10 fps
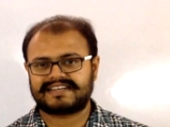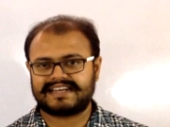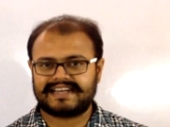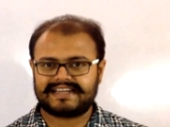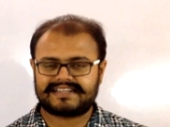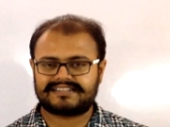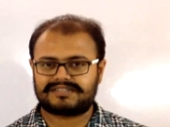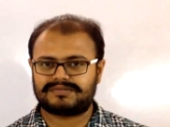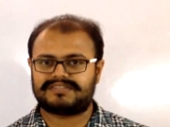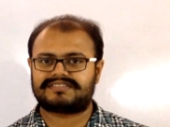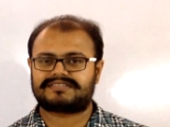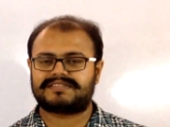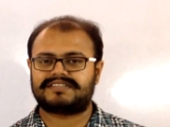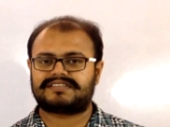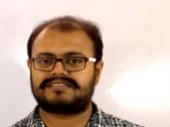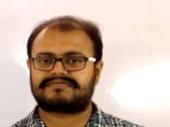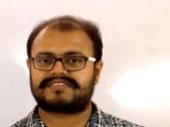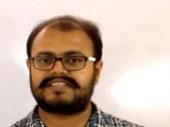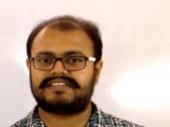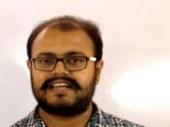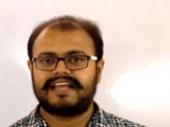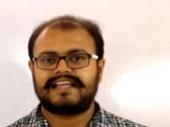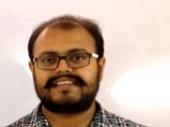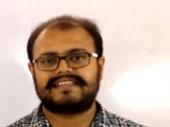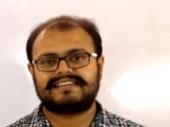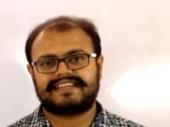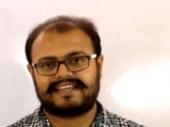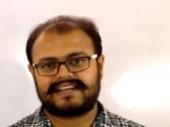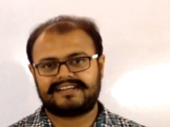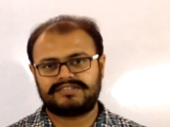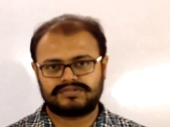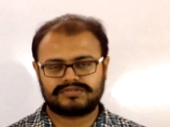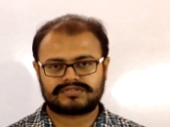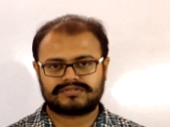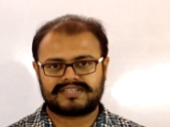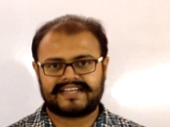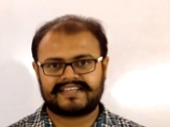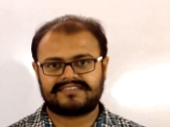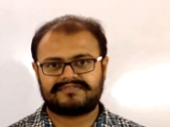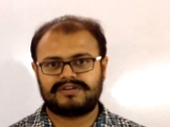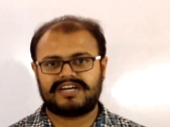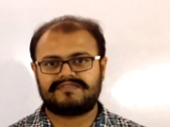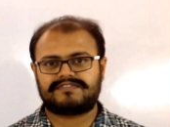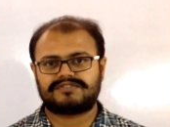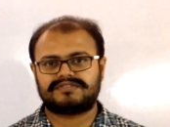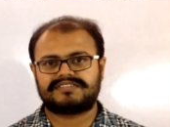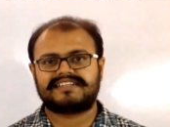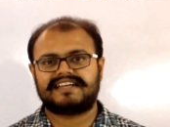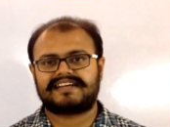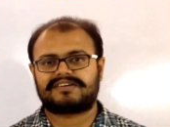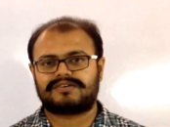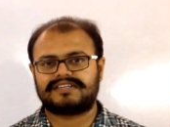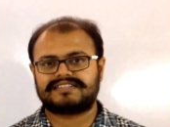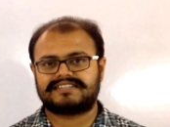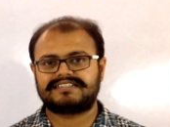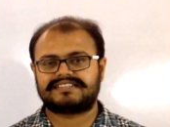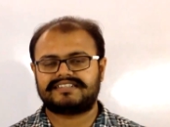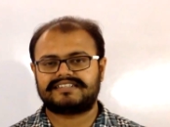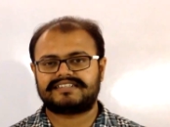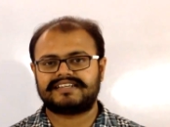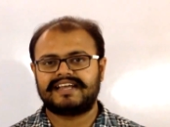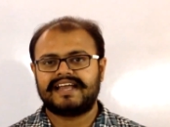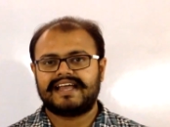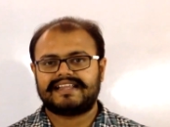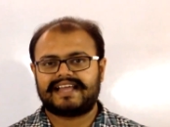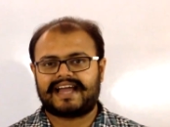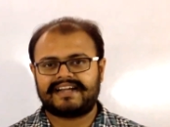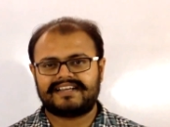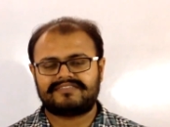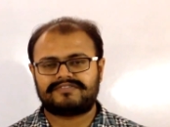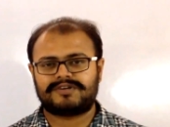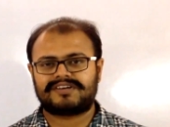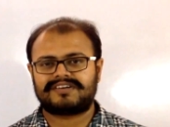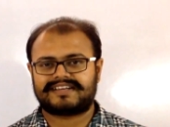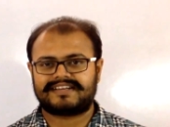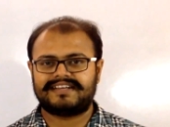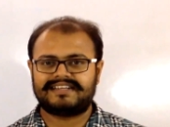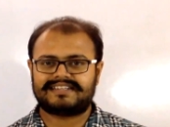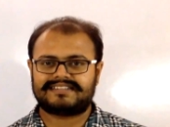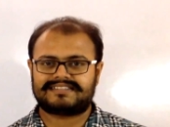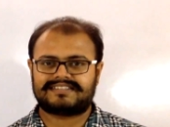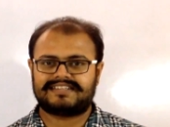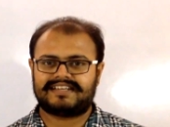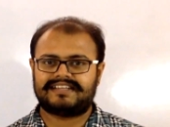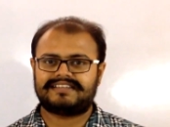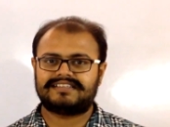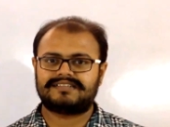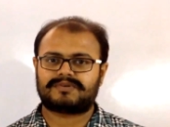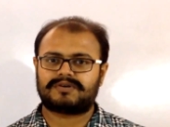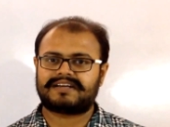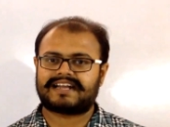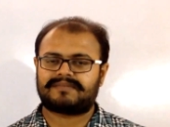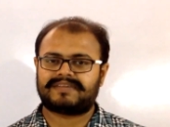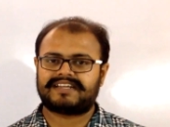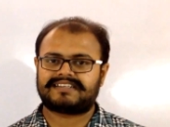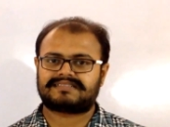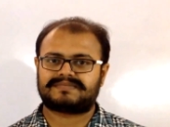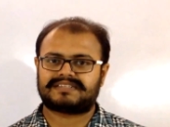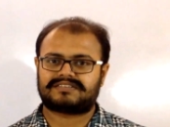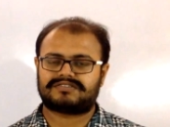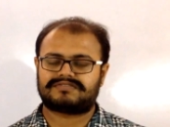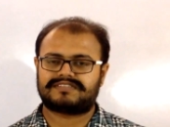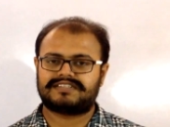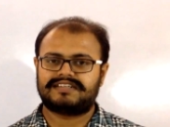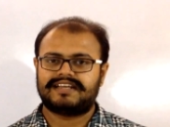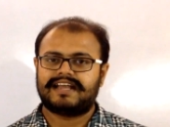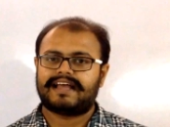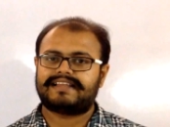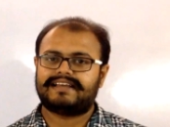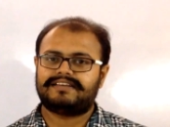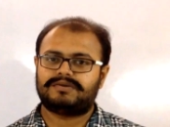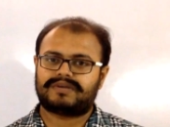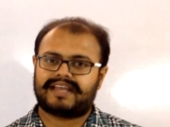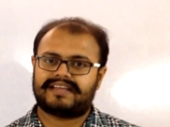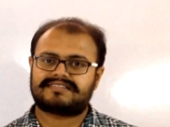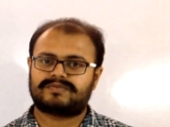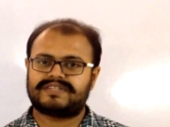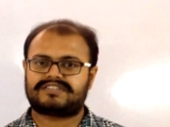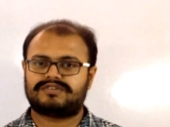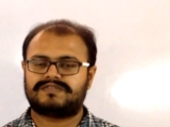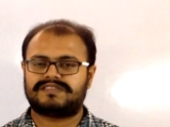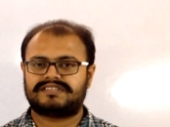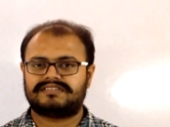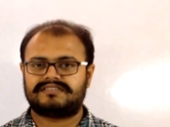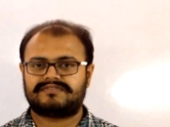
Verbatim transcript: related to this particular field then they can do so like if you have chosen electronics engineering and if you are interested in the programming aspect of it then you can switch over